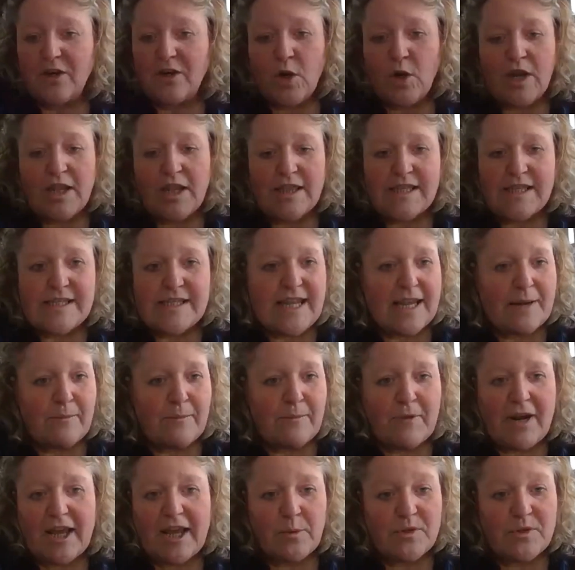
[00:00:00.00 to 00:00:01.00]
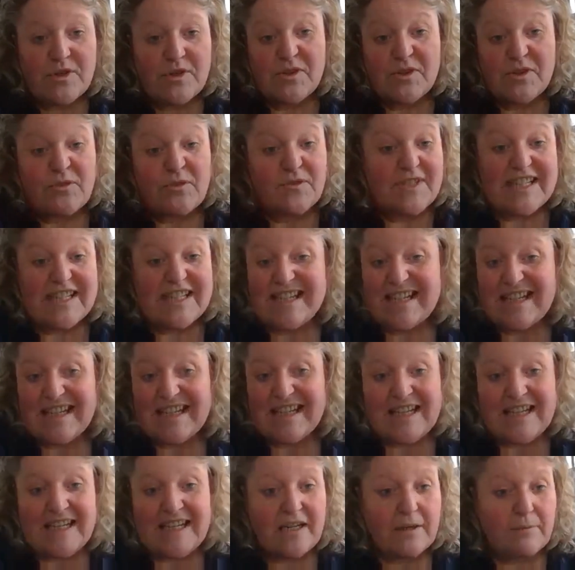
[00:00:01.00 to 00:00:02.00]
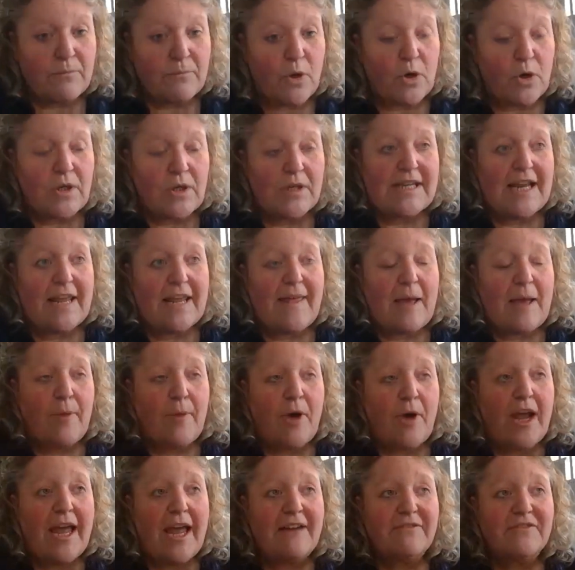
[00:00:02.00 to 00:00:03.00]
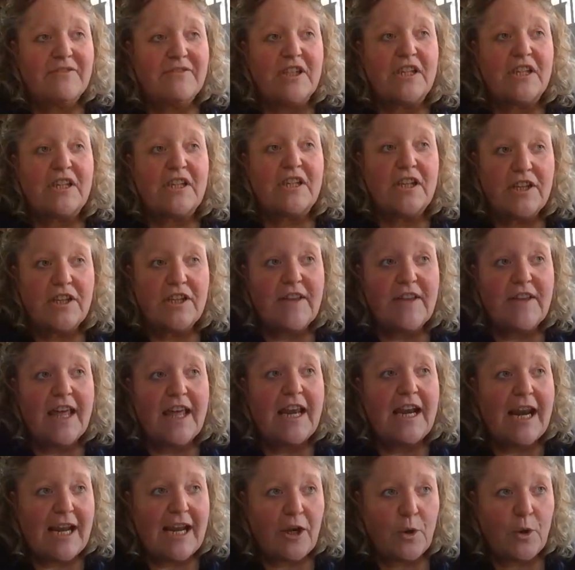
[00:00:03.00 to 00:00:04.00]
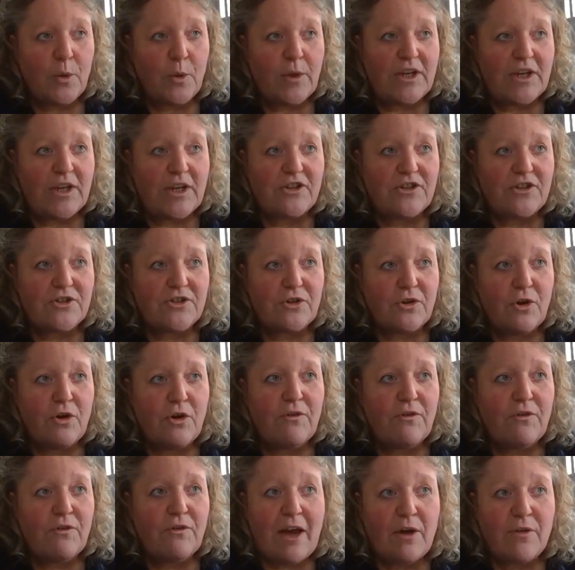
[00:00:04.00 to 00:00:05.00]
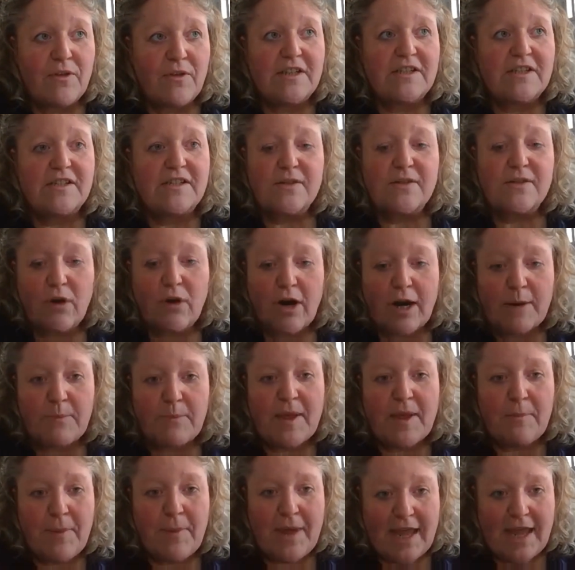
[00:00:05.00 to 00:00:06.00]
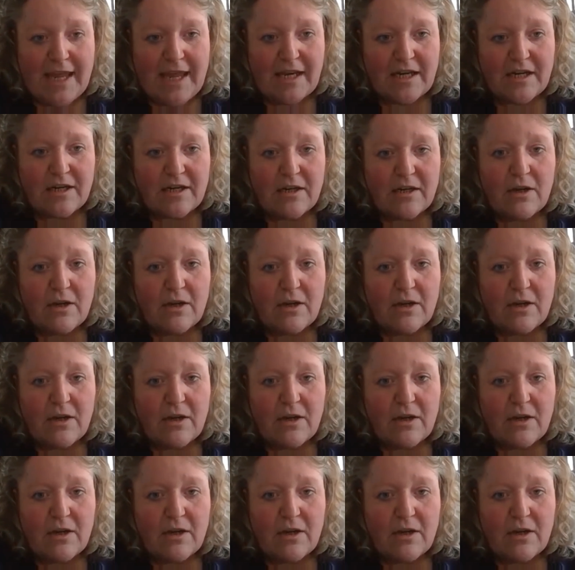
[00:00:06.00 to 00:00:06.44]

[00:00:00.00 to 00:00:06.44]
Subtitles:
not in the same language as obviously clean and models like that, but I have to learn their language of how they describe their pain,